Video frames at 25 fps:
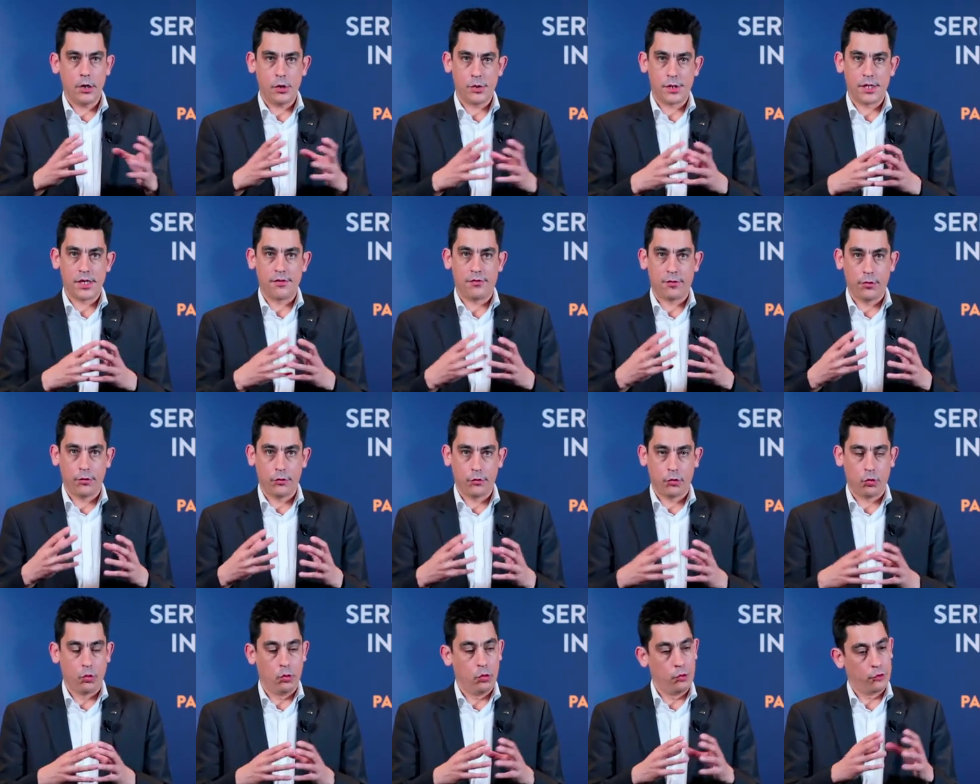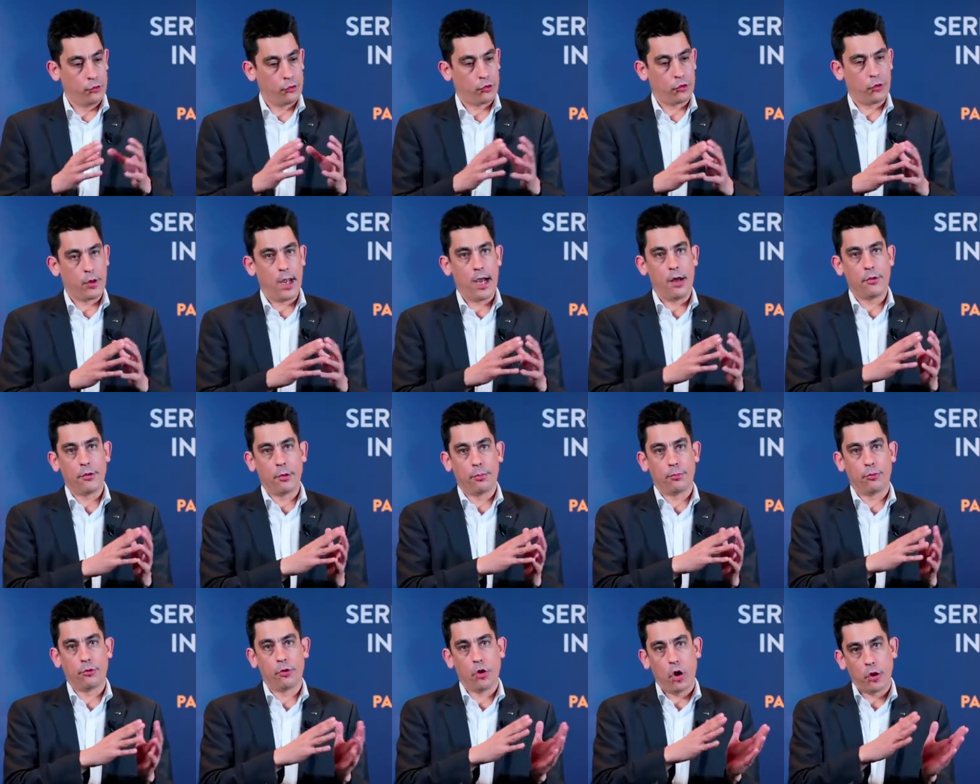use different tools throughout the
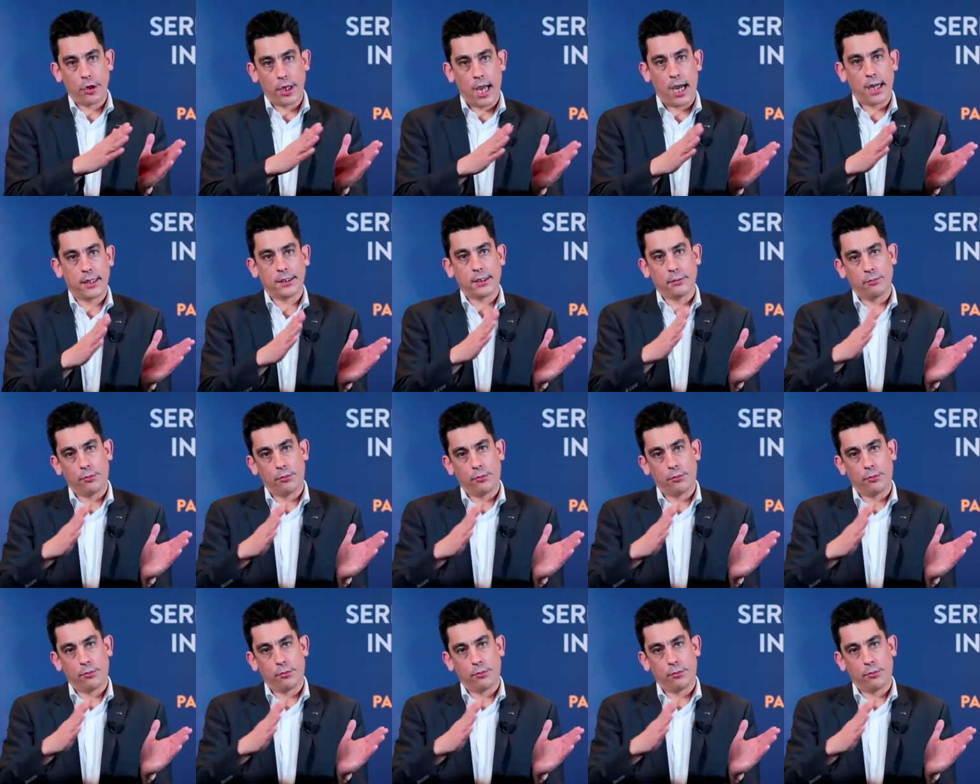product